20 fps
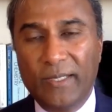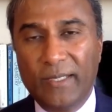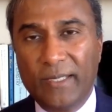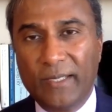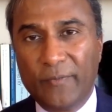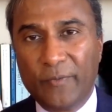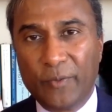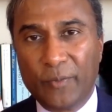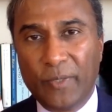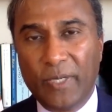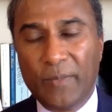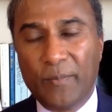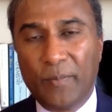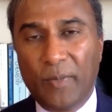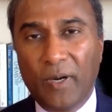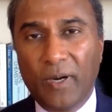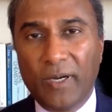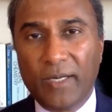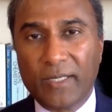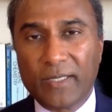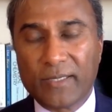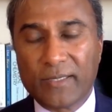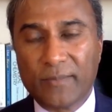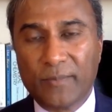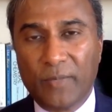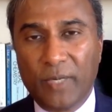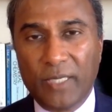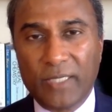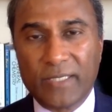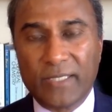if you read Marx
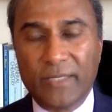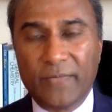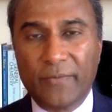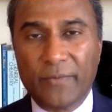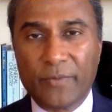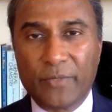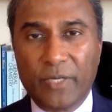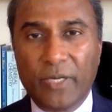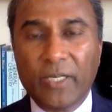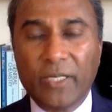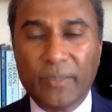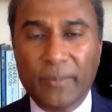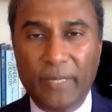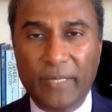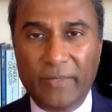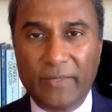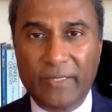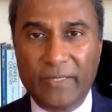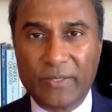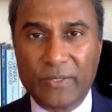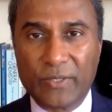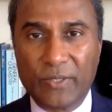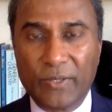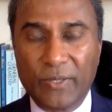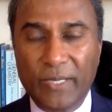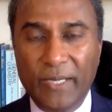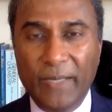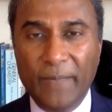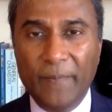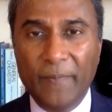never even talked about this,
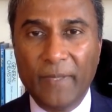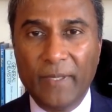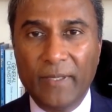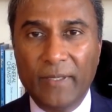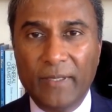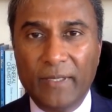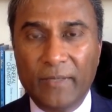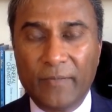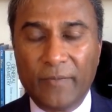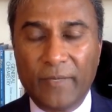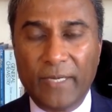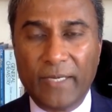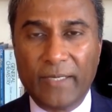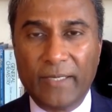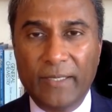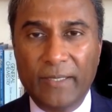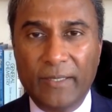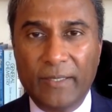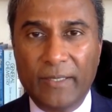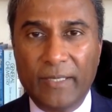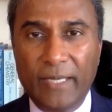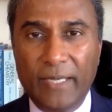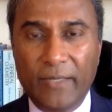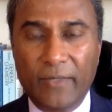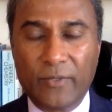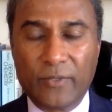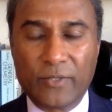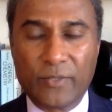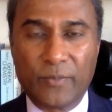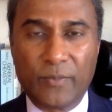okay? In fact,
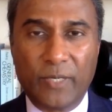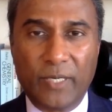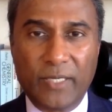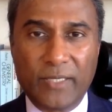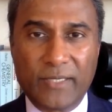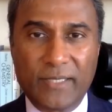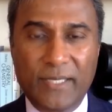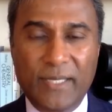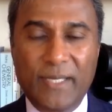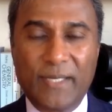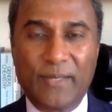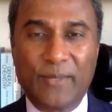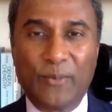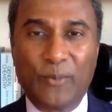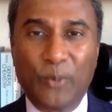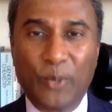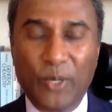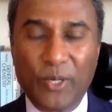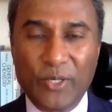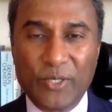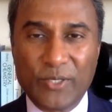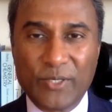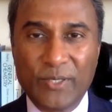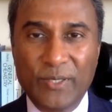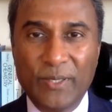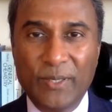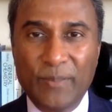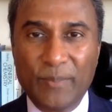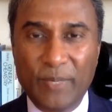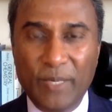Engels and Marx said that the worst
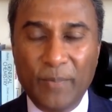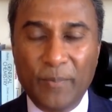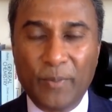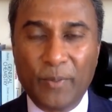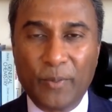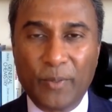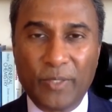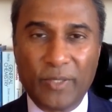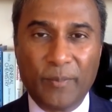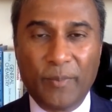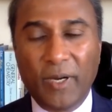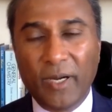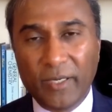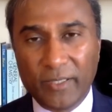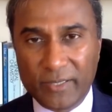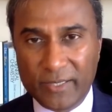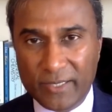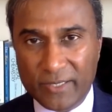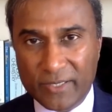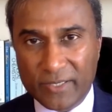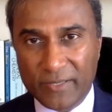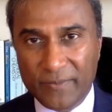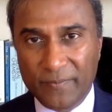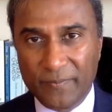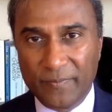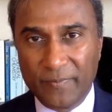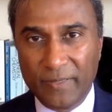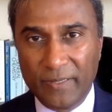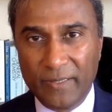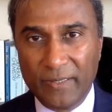people were the Marxists.
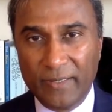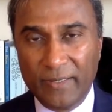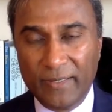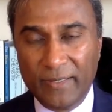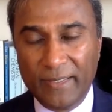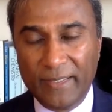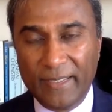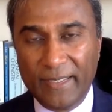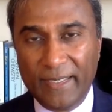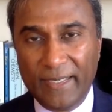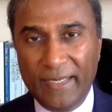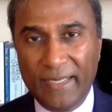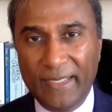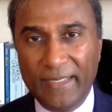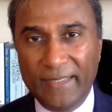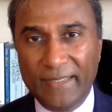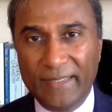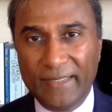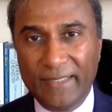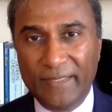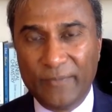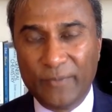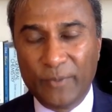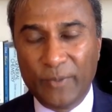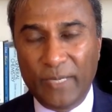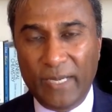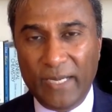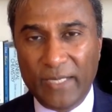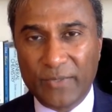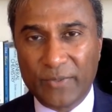And if you
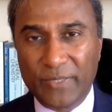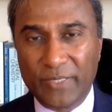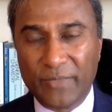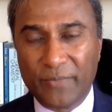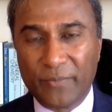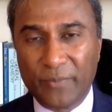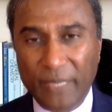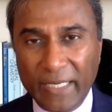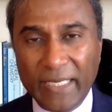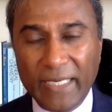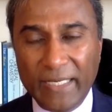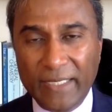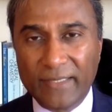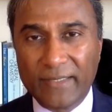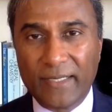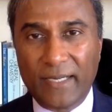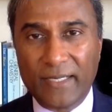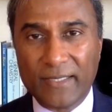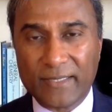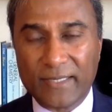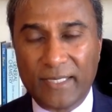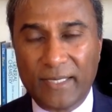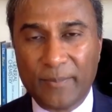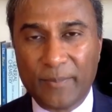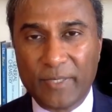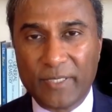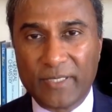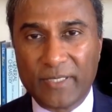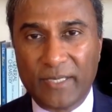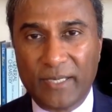actually read Das
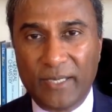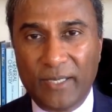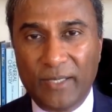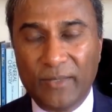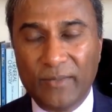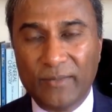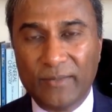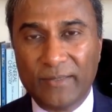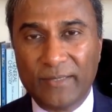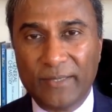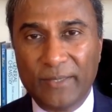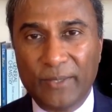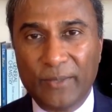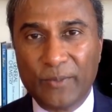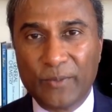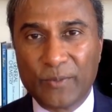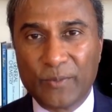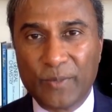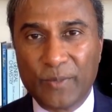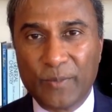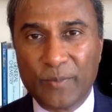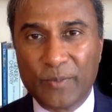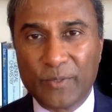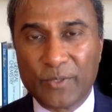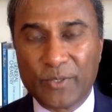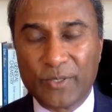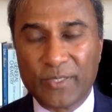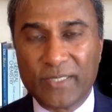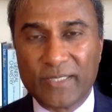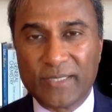Kapital, which people
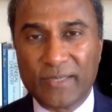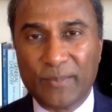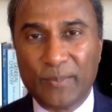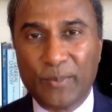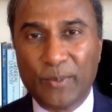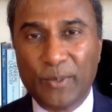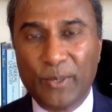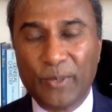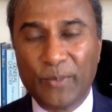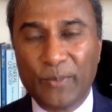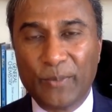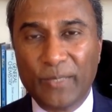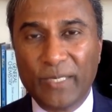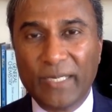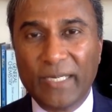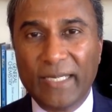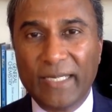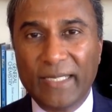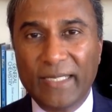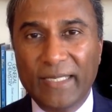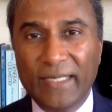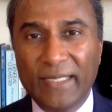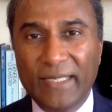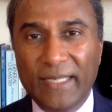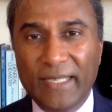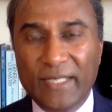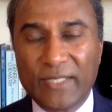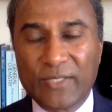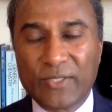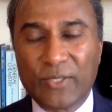should at some point read,
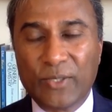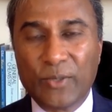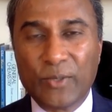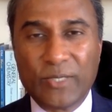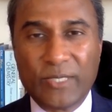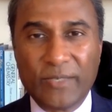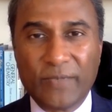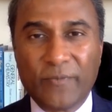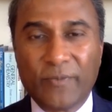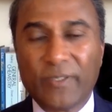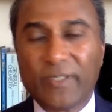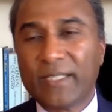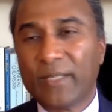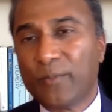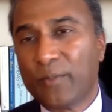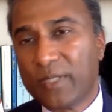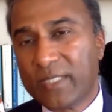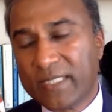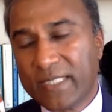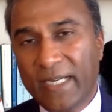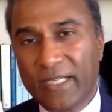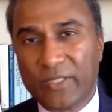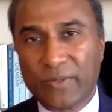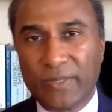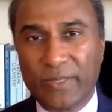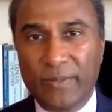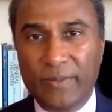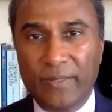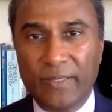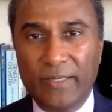it's so different than what's
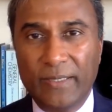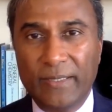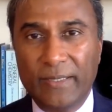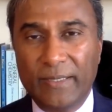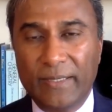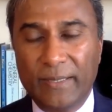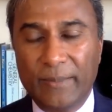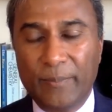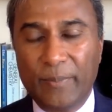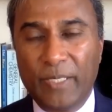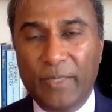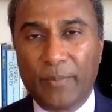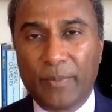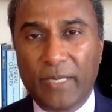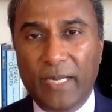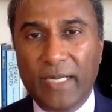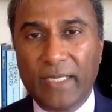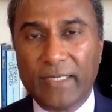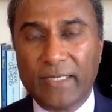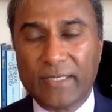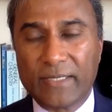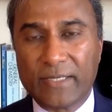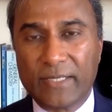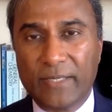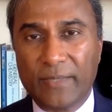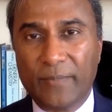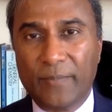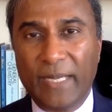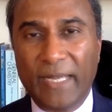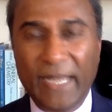actually being practiced here
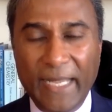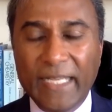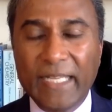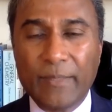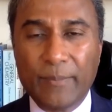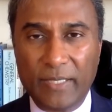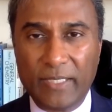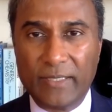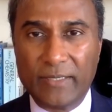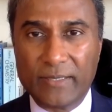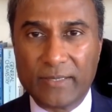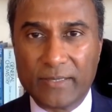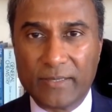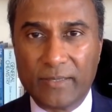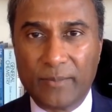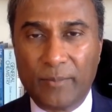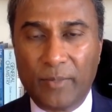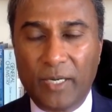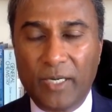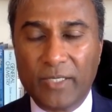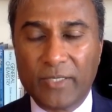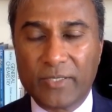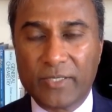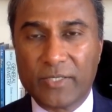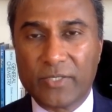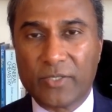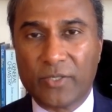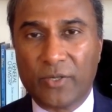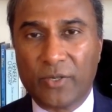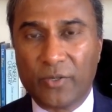by any means. The Marxists
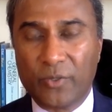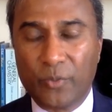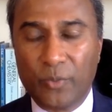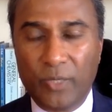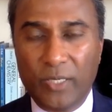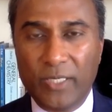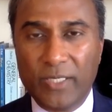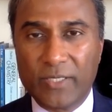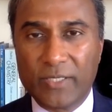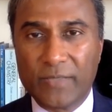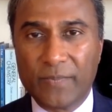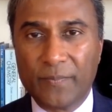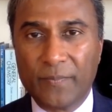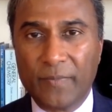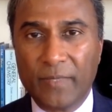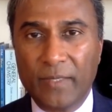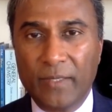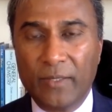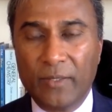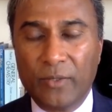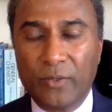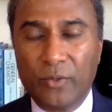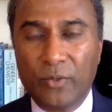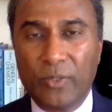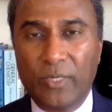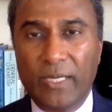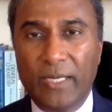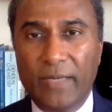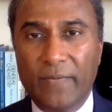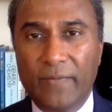are the ones who
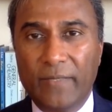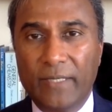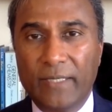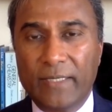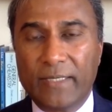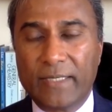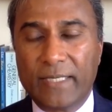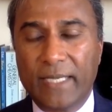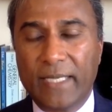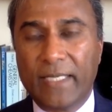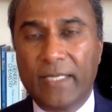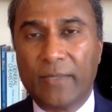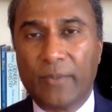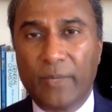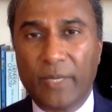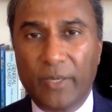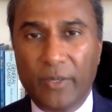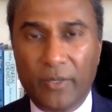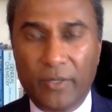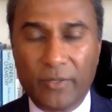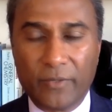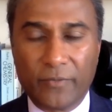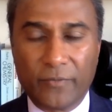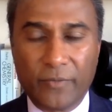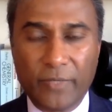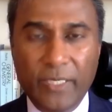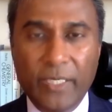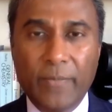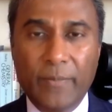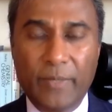have taken away all the
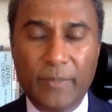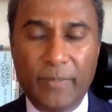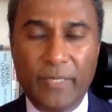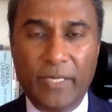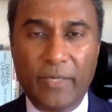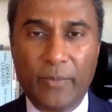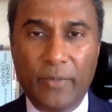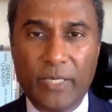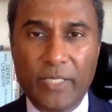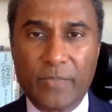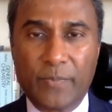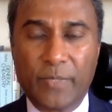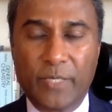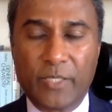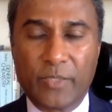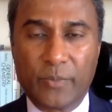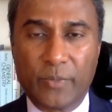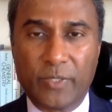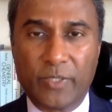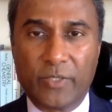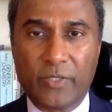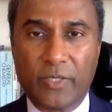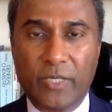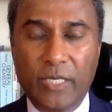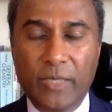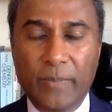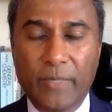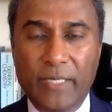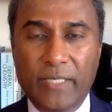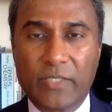freedom in many ways, because what they're talking
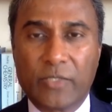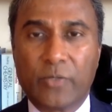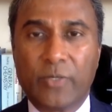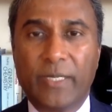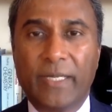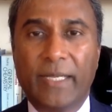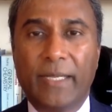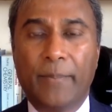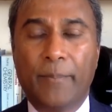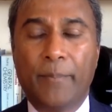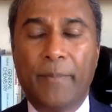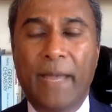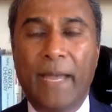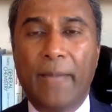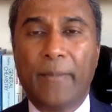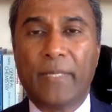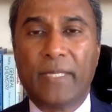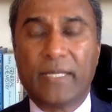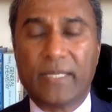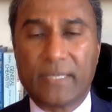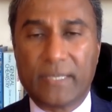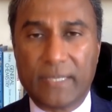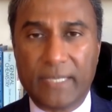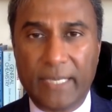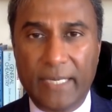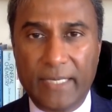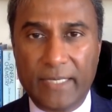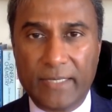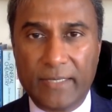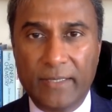about is creating a mammoth
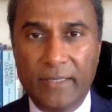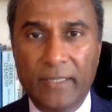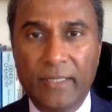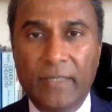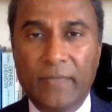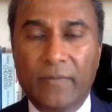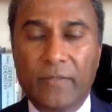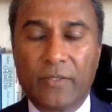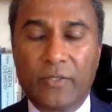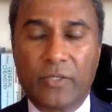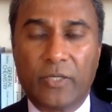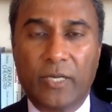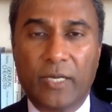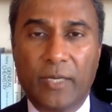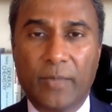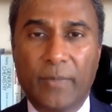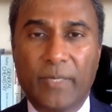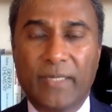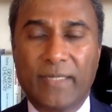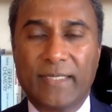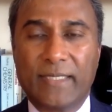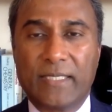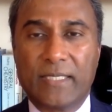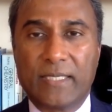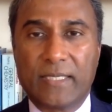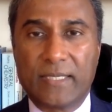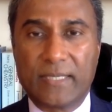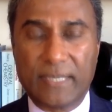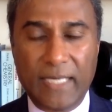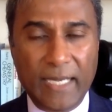state. They're talking about the
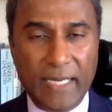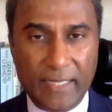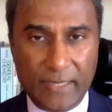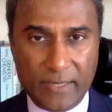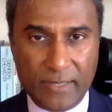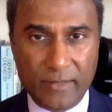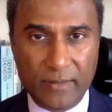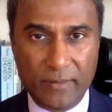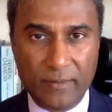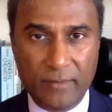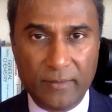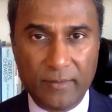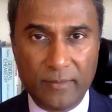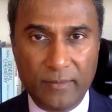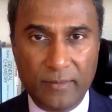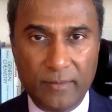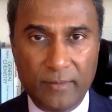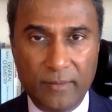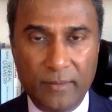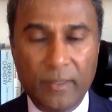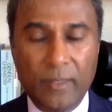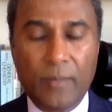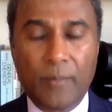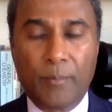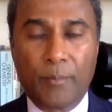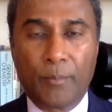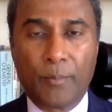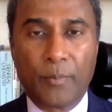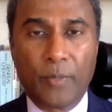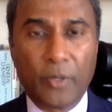state
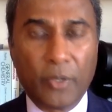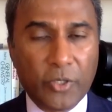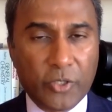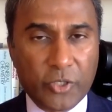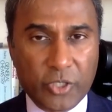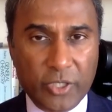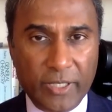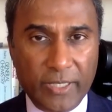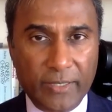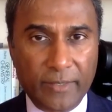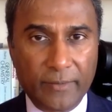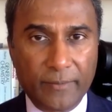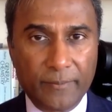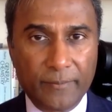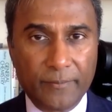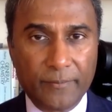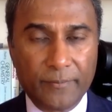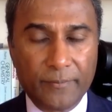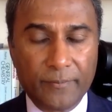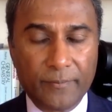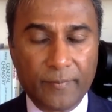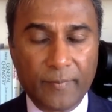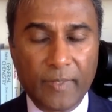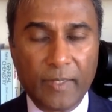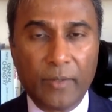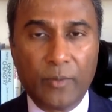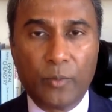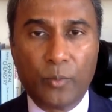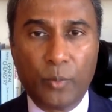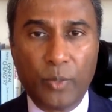merging
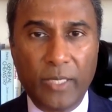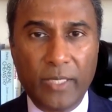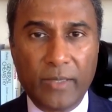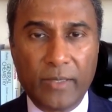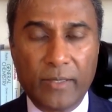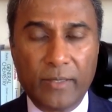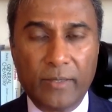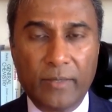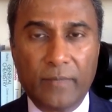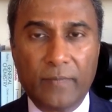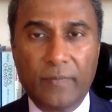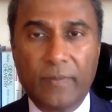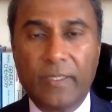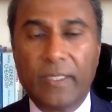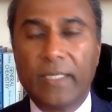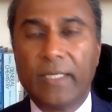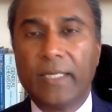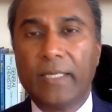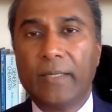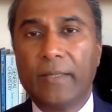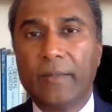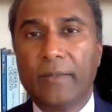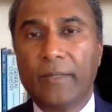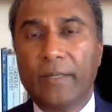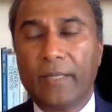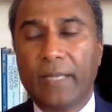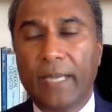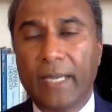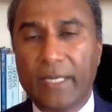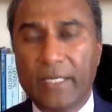with the
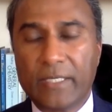heads of